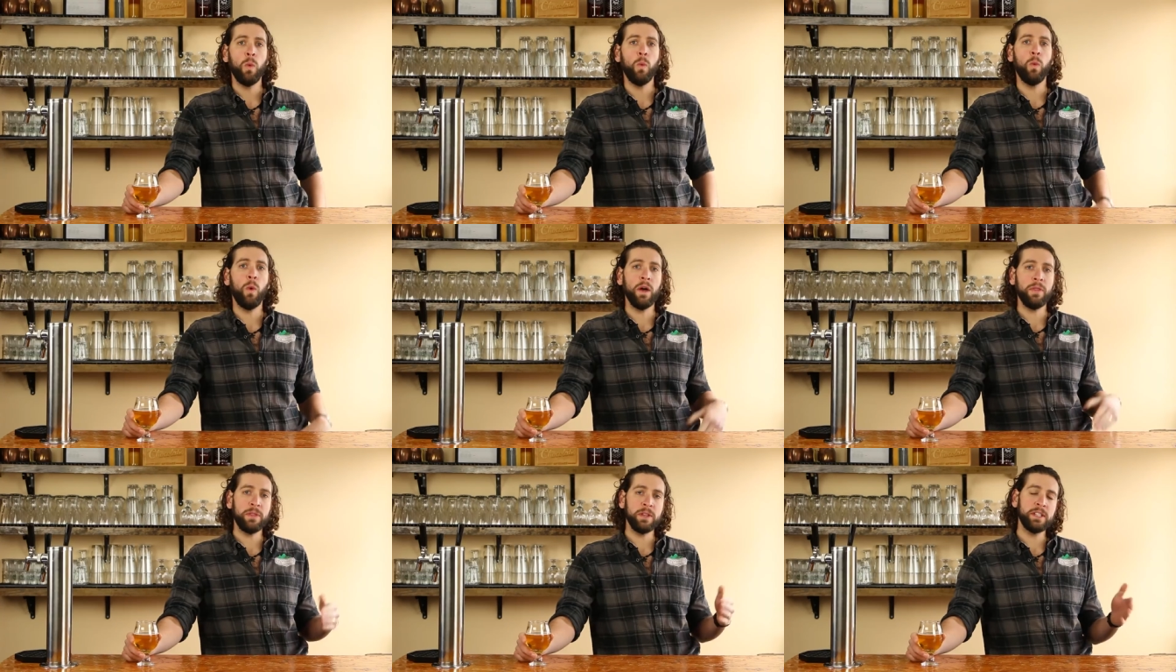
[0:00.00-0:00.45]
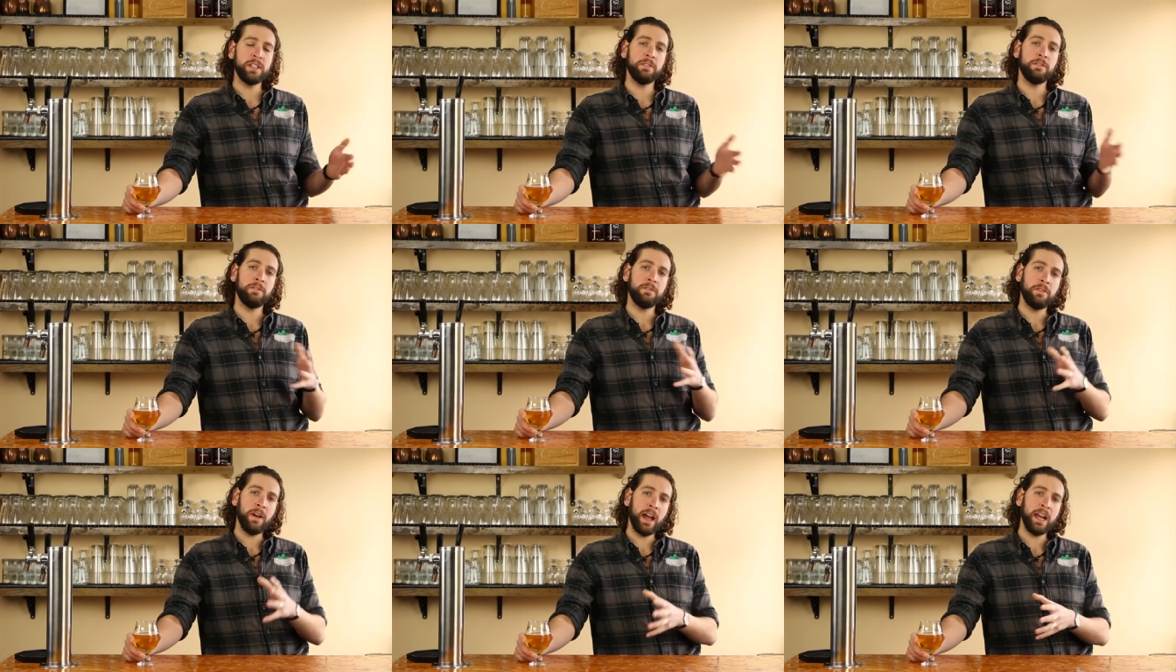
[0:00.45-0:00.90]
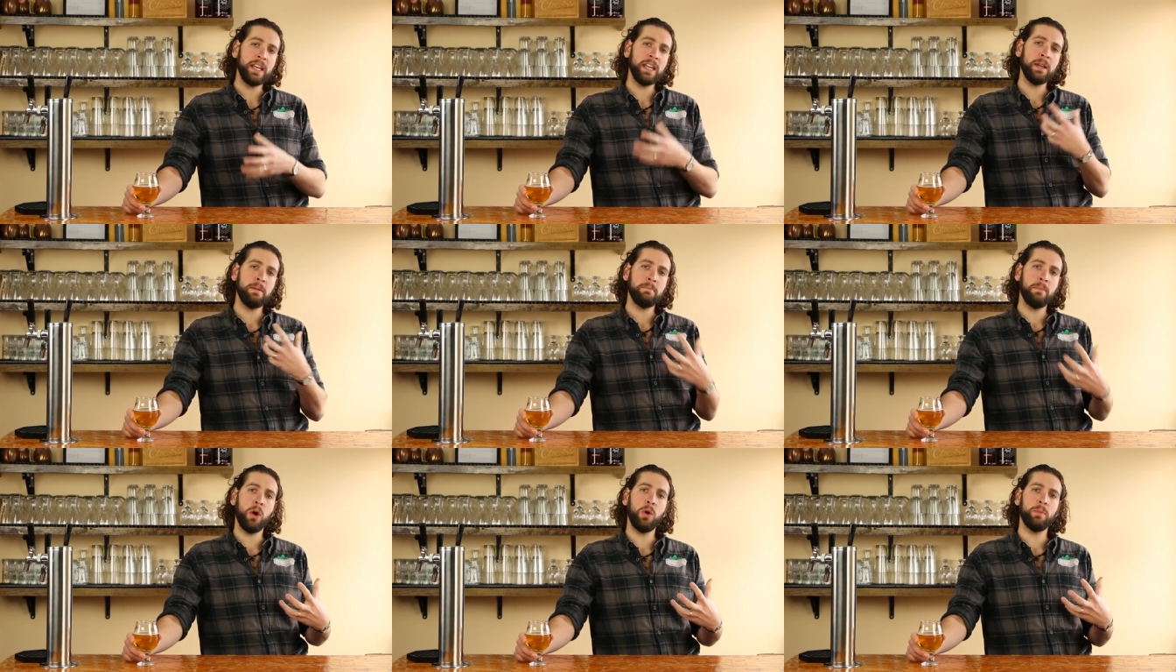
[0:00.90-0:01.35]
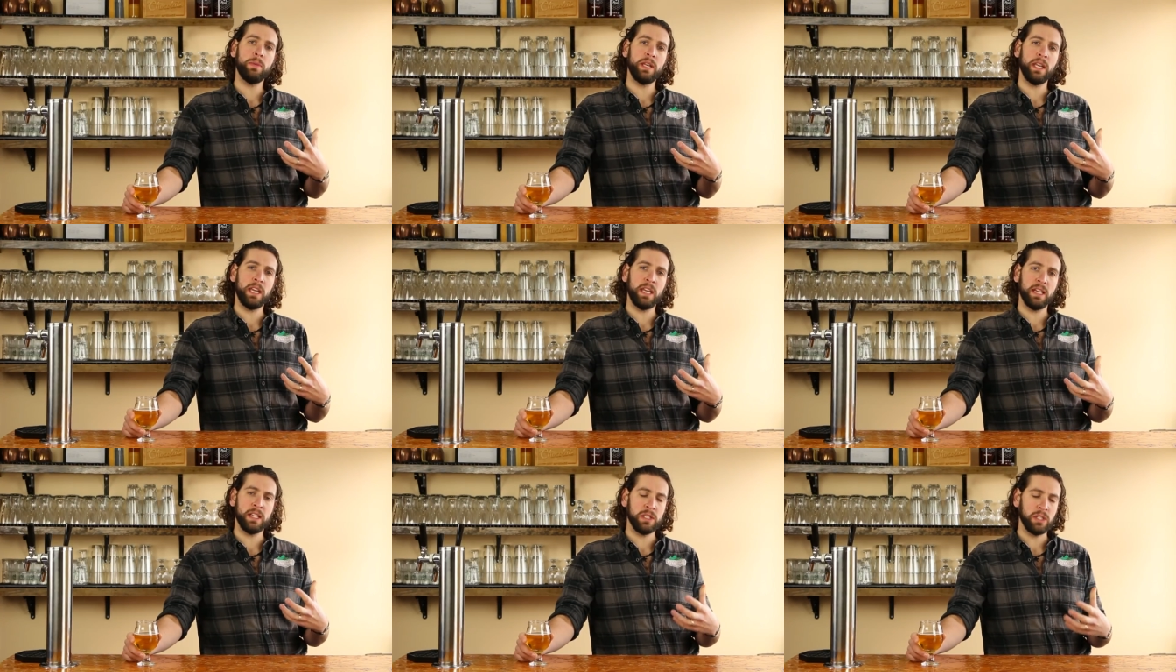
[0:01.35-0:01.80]
what the defining moment
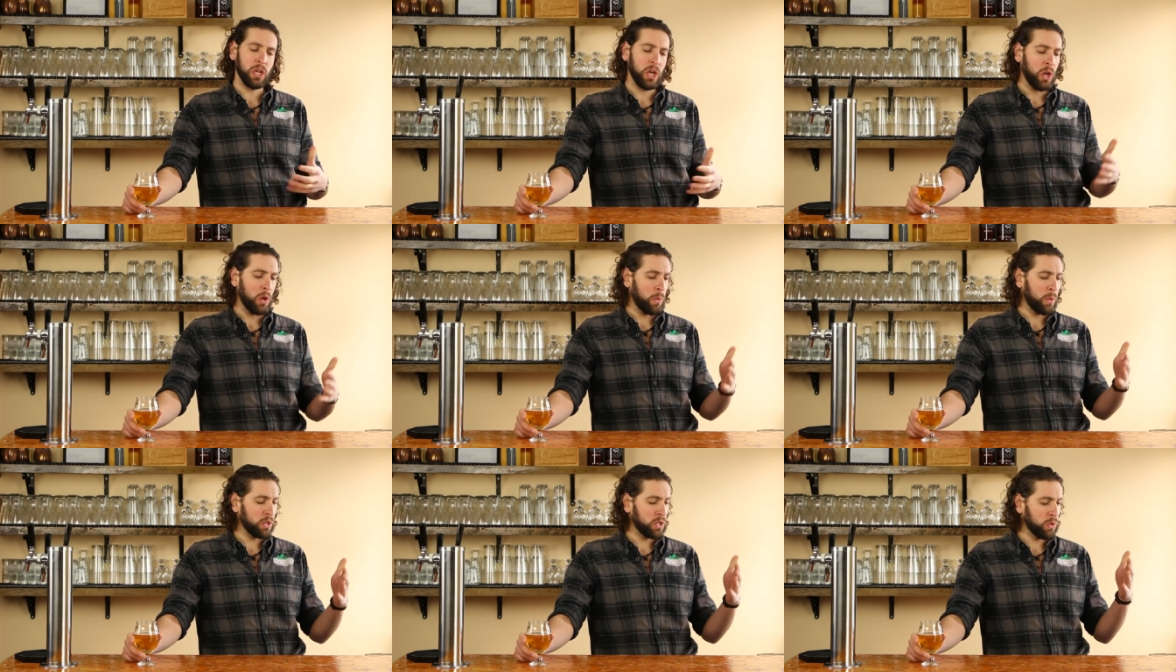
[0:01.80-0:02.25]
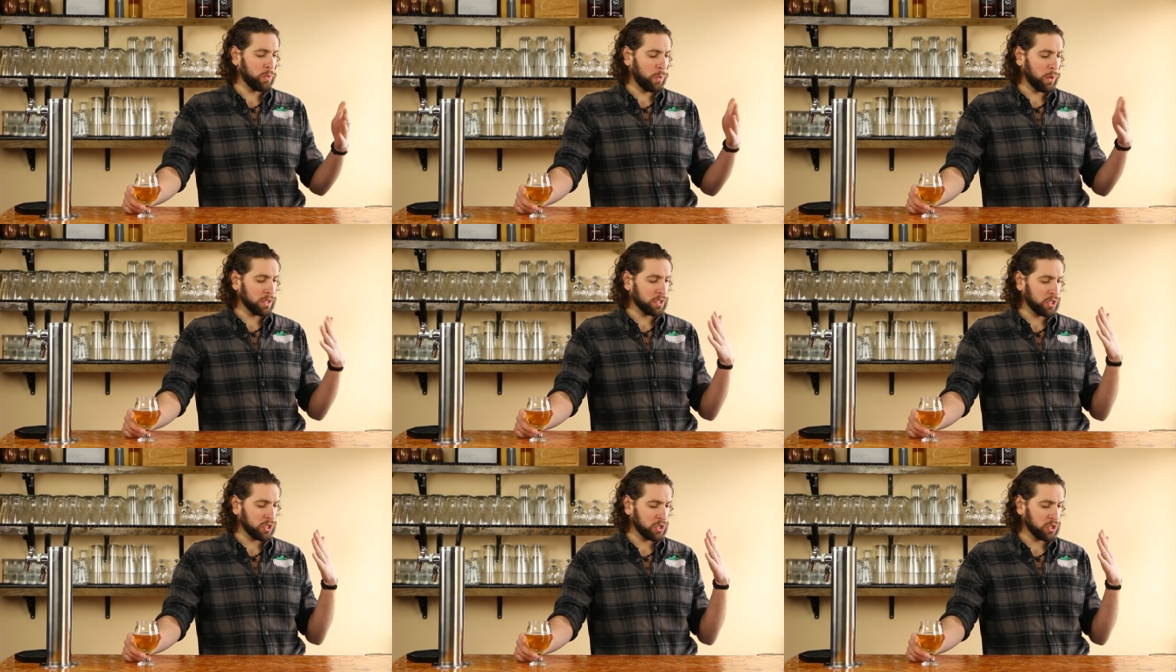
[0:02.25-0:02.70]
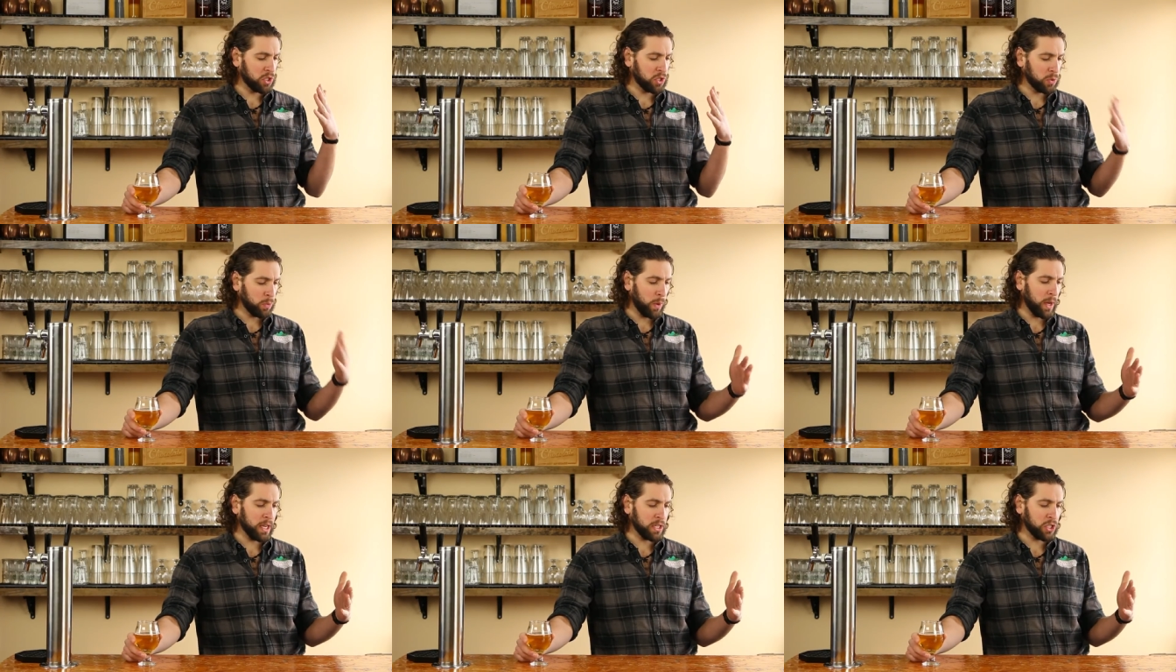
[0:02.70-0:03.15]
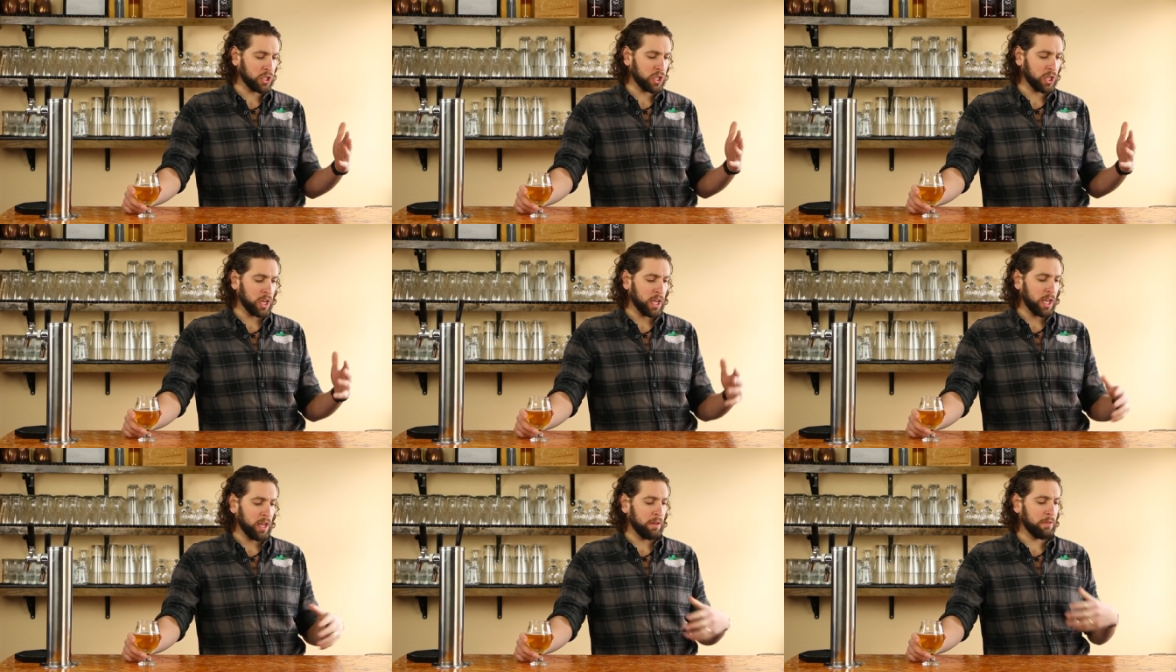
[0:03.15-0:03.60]
is when you want to switch